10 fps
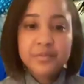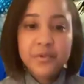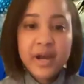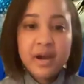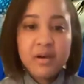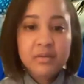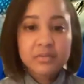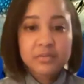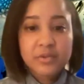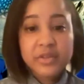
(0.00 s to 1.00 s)
wow
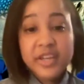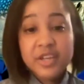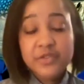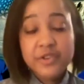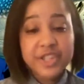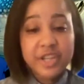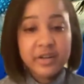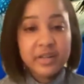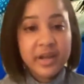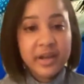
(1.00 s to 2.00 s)
well thank you for
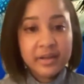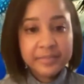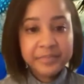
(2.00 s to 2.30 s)
sharing that